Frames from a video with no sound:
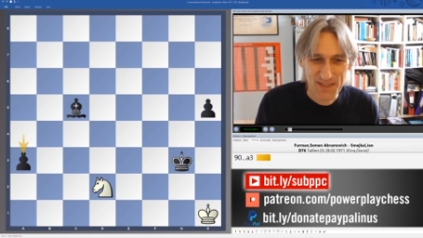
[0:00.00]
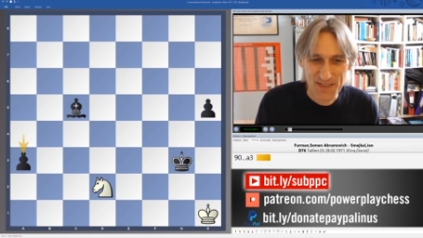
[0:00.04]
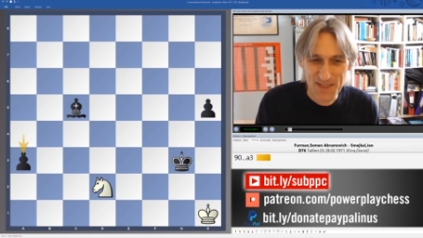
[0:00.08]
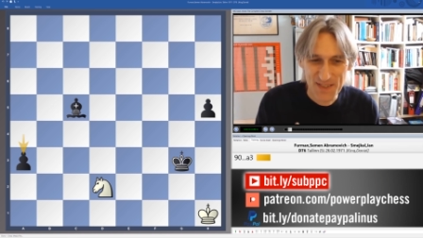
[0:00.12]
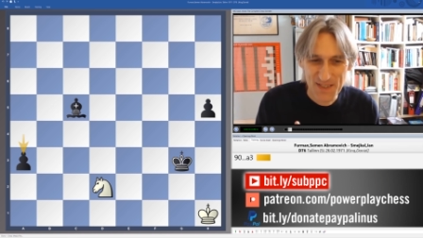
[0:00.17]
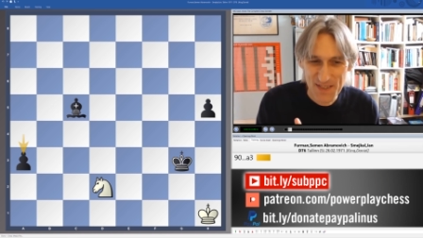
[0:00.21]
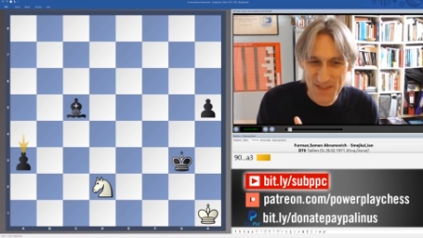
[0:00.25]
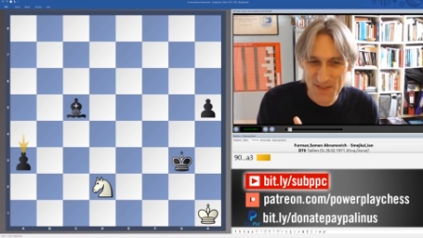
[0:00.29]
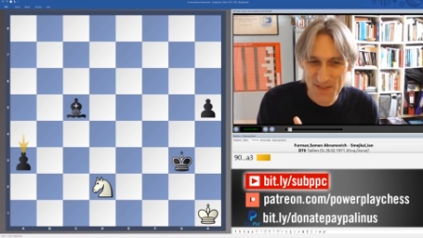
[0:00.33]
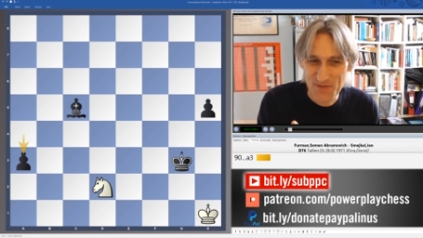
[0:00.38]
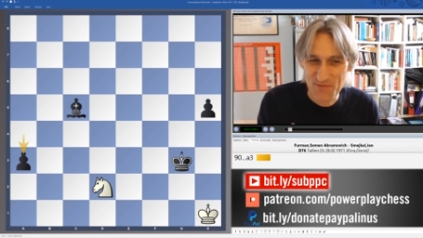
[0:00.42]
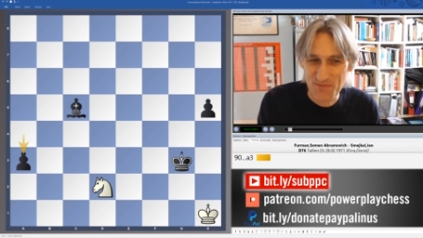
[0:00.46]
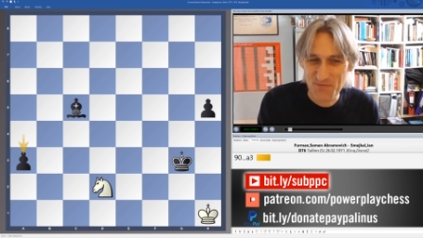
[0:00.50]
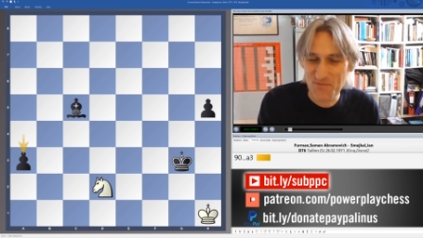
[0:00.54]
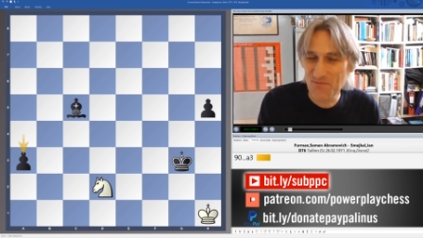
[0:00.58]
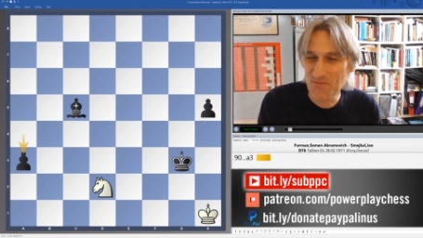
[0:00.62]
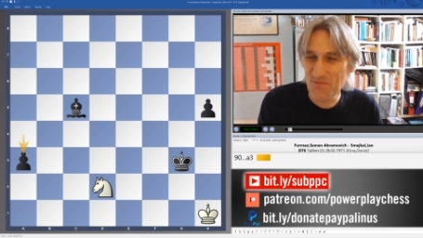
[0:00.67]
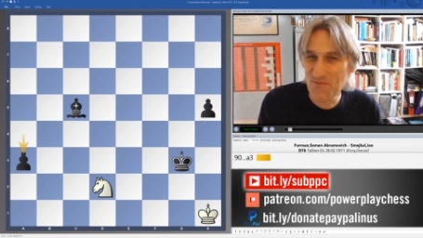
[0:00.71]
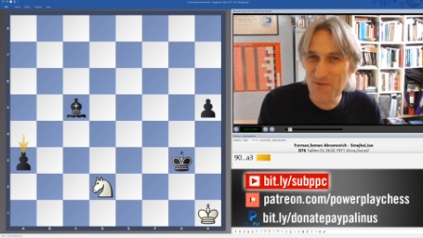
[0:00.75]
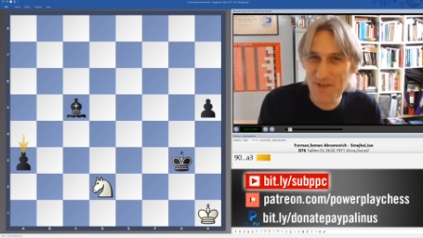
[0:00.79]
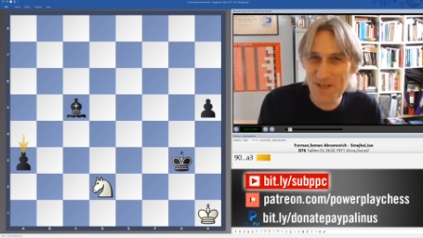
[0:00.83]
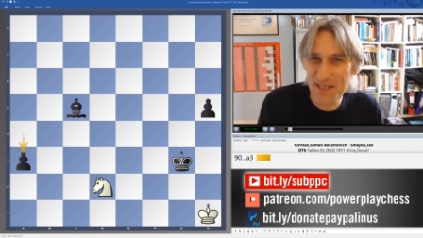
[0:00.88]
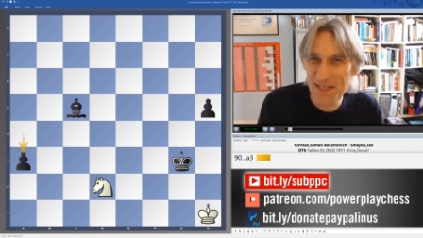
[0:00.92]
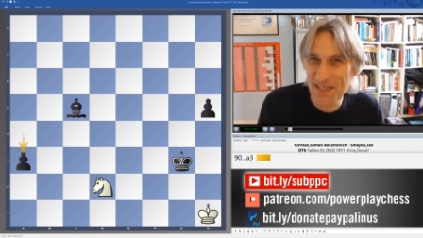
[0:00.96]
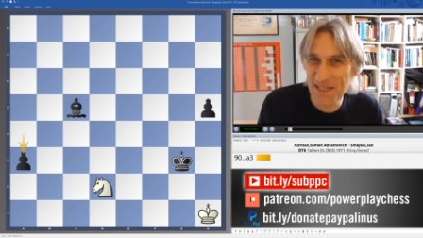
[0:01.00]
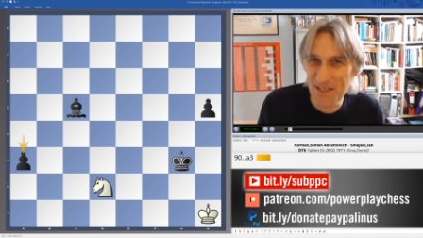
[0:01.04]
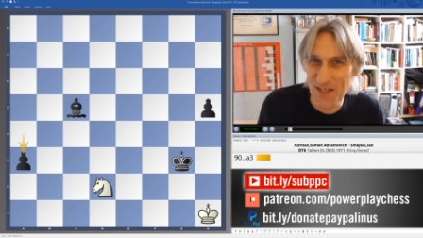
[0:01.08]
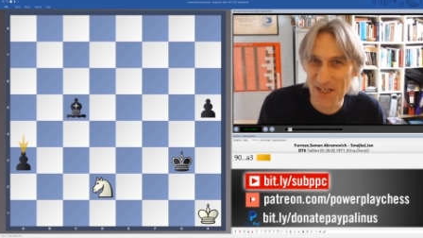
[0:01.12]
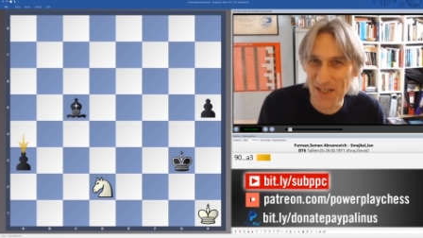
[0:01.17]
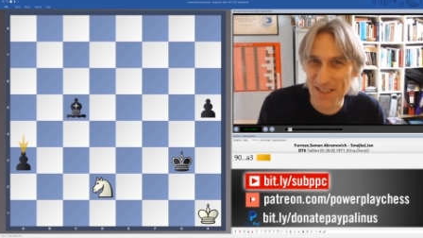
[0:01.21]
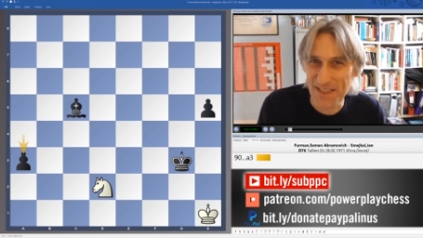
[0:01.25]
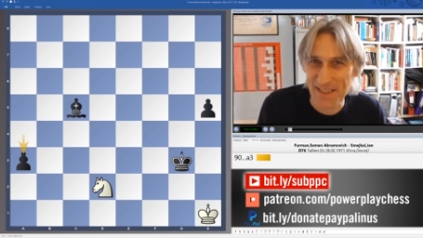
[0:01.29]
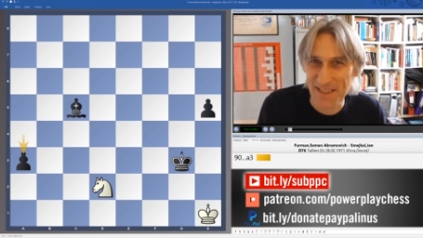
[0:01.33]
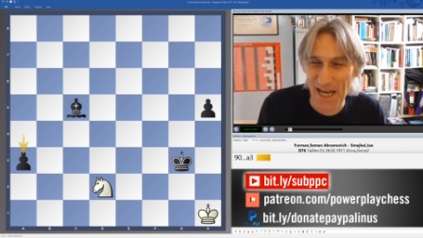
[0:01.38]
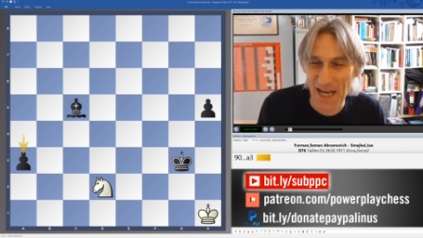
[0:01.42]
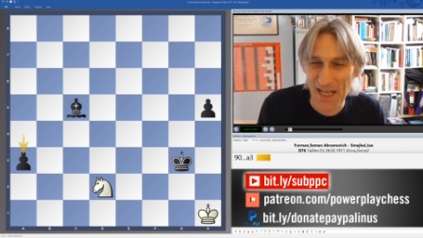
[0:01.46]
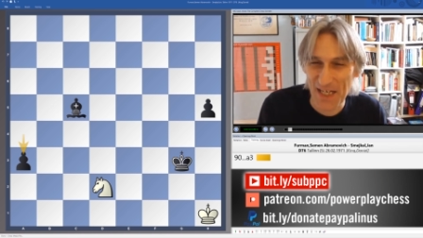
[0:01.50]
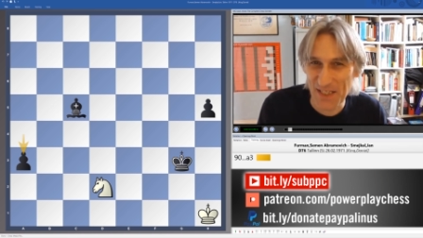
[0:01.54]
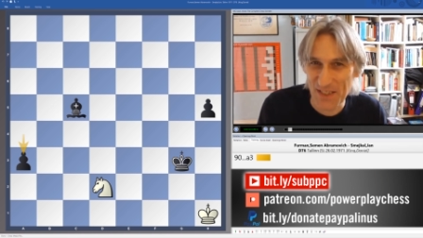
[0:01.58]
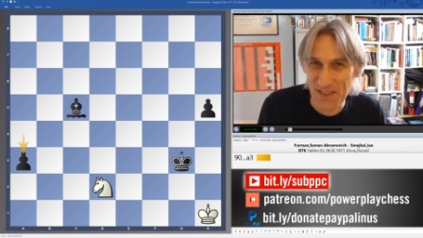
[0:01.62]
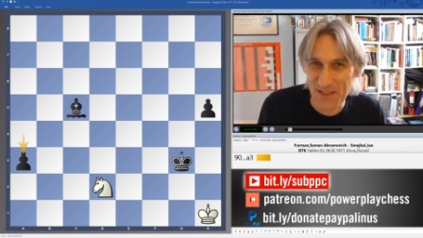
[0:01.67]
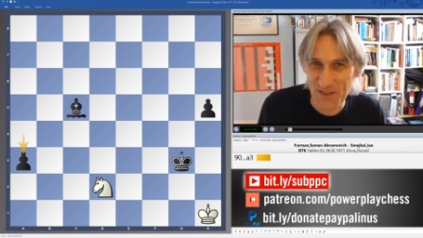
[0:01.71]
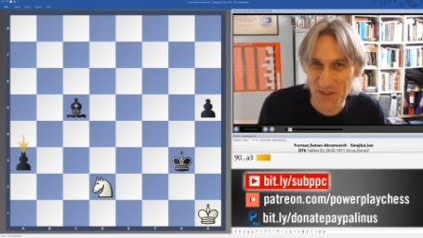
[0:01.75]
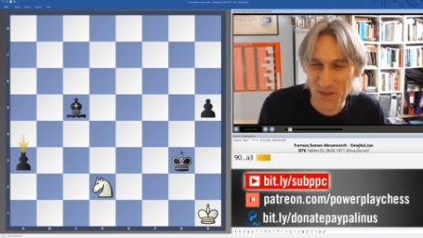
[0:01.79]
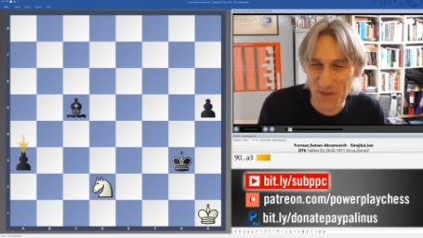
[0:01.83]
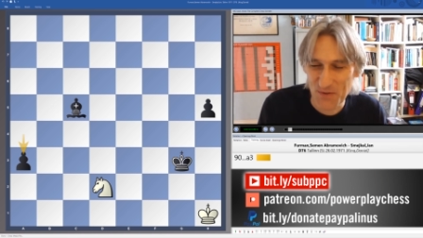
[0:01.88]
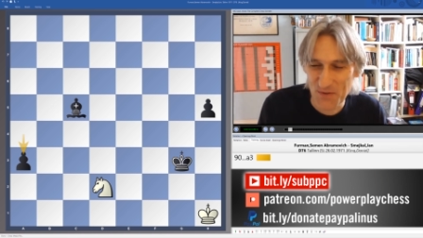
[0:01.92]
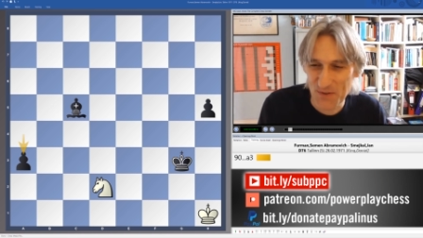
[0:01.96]
this really nice
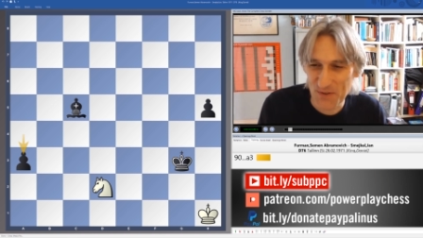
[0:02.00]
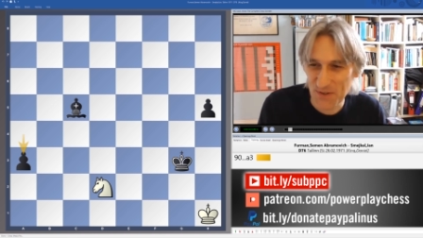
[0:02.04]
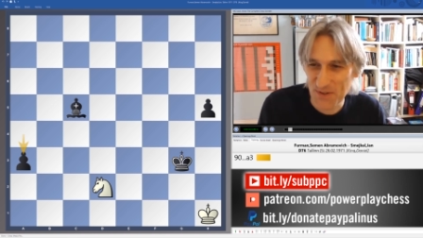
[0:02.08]
anecdote.